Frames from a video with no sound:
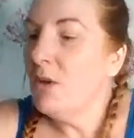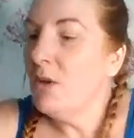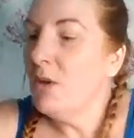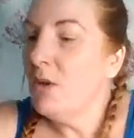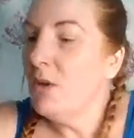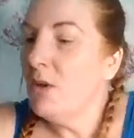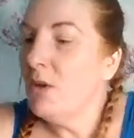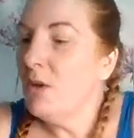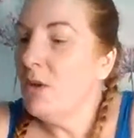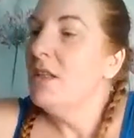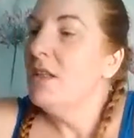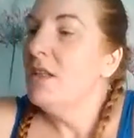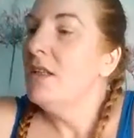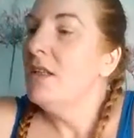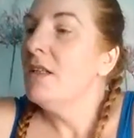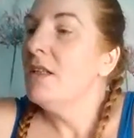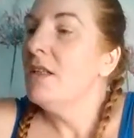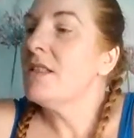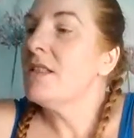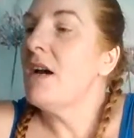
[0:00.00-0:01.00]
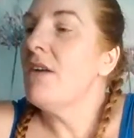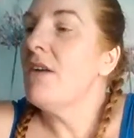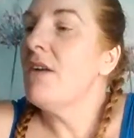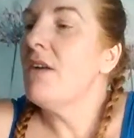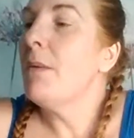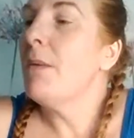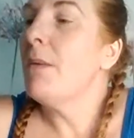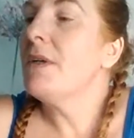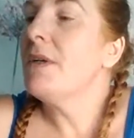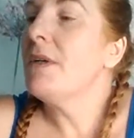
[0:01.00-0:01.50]
Sorry, smoking
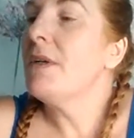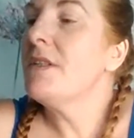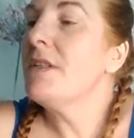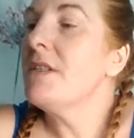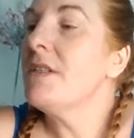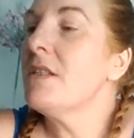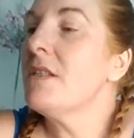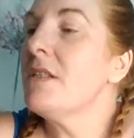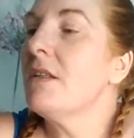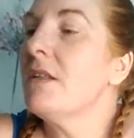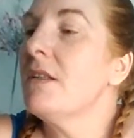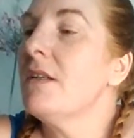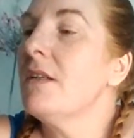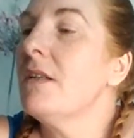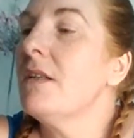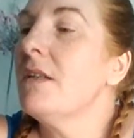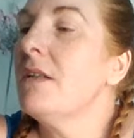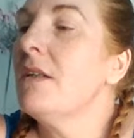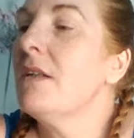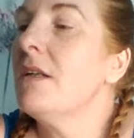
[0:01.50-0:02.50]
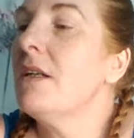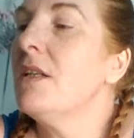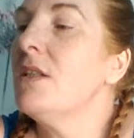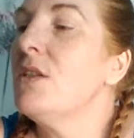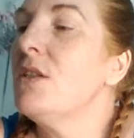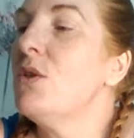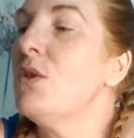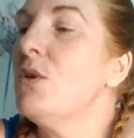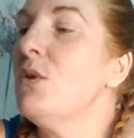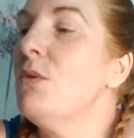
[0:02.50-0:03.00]
on live. I probably shouldn't, but
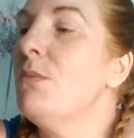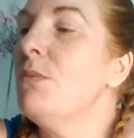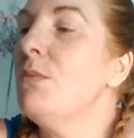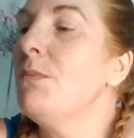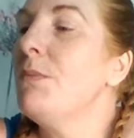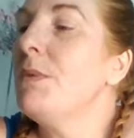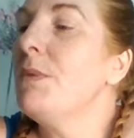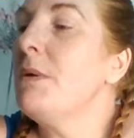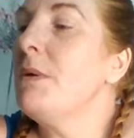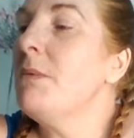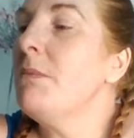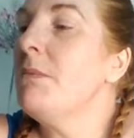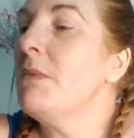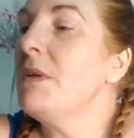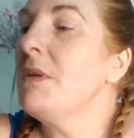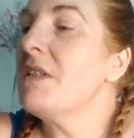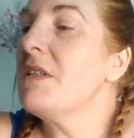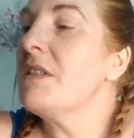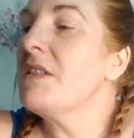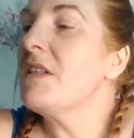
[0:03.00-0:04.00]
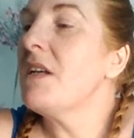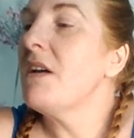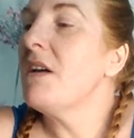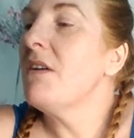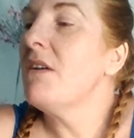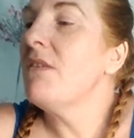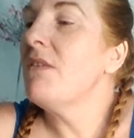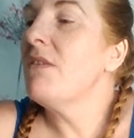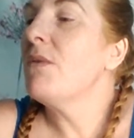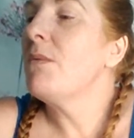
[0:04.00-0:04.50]
hey ho, stuff
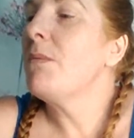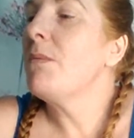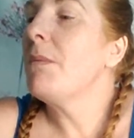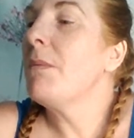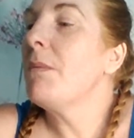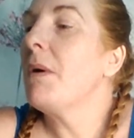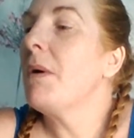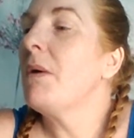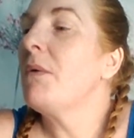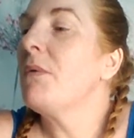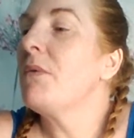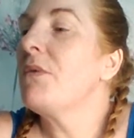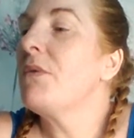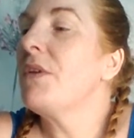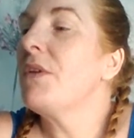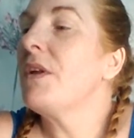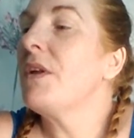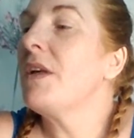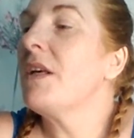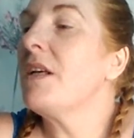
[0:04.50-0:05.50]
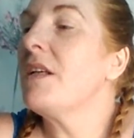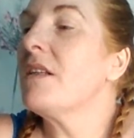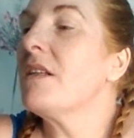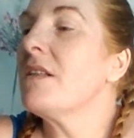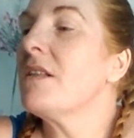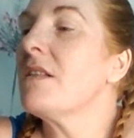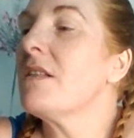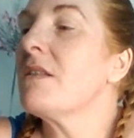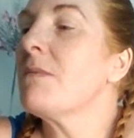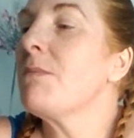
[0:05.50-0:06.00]
happens. I don't beat
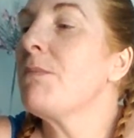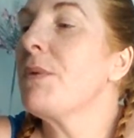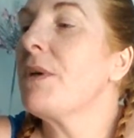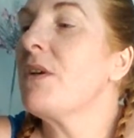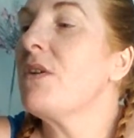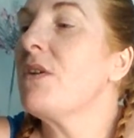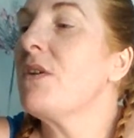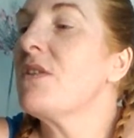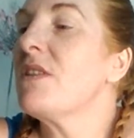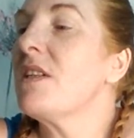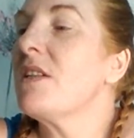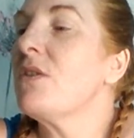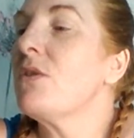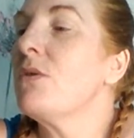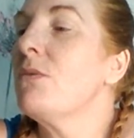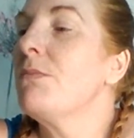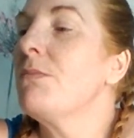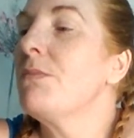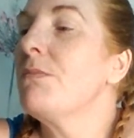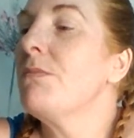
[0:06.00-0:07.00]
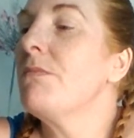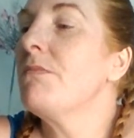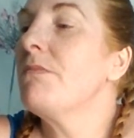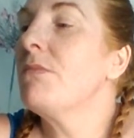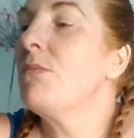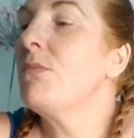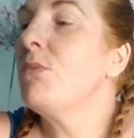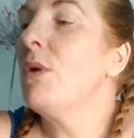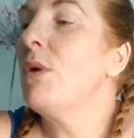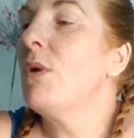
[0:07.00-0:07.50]
myself up about things
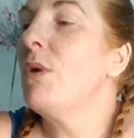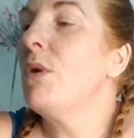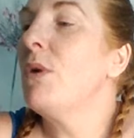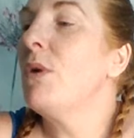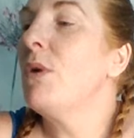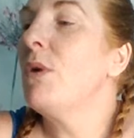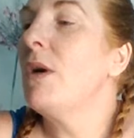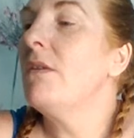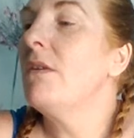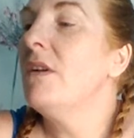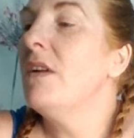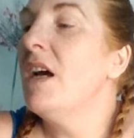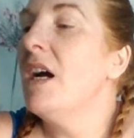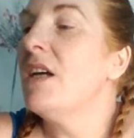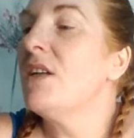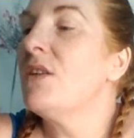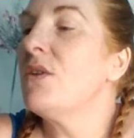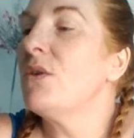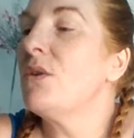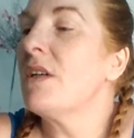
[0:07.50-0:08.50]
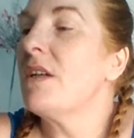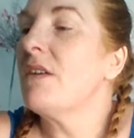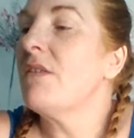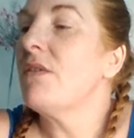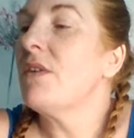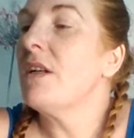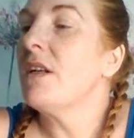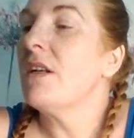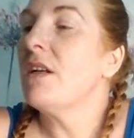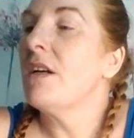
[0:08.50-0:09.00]
because I don't
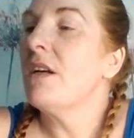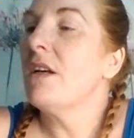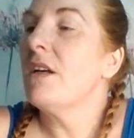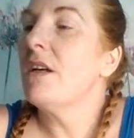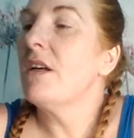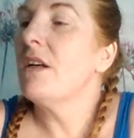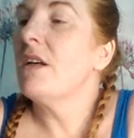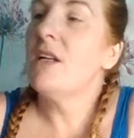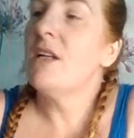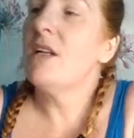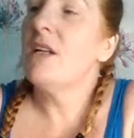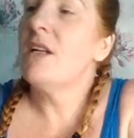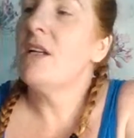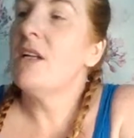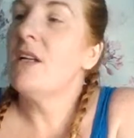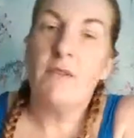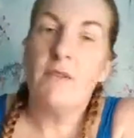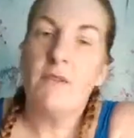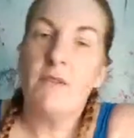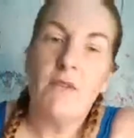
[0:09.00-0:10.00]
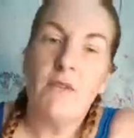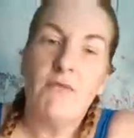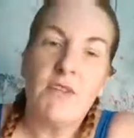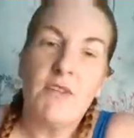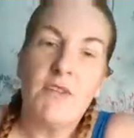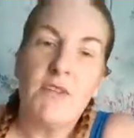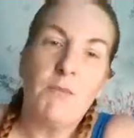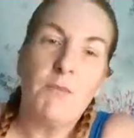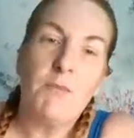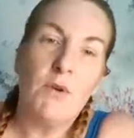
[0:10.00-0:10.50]
give it
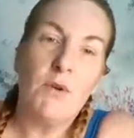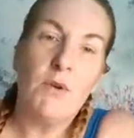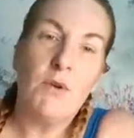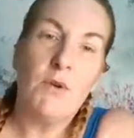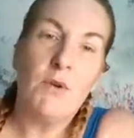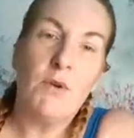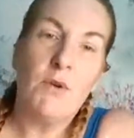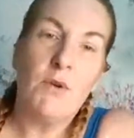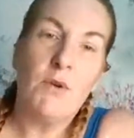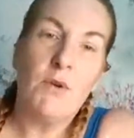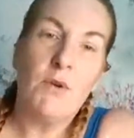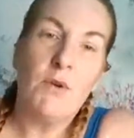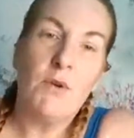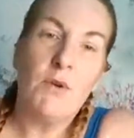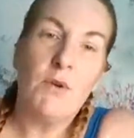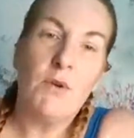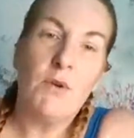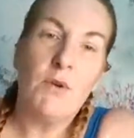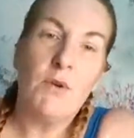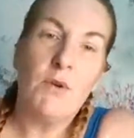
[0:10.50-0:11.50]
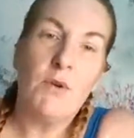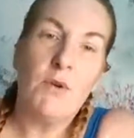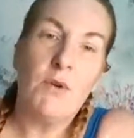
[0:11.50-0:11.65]
a response.